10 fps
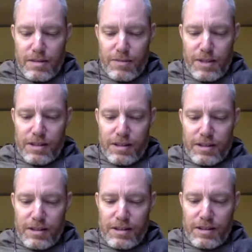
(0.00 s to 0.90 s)
The
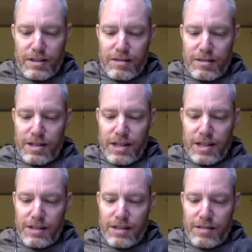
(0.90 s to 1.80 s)
bracelet
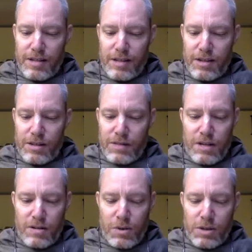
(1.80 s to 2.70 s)
indicates that Radha's feet
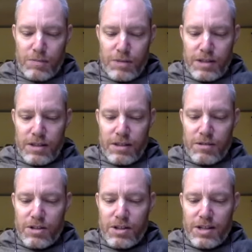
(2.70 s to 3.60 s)
are always present in
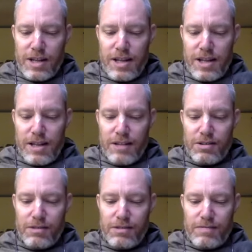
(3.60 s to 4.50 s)
Krishna's
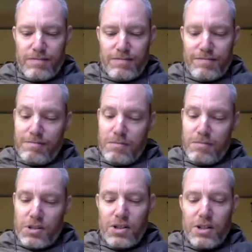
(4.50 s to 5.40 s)
hands,
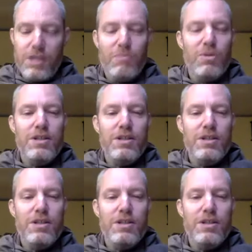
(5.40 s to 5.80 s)
massaging them when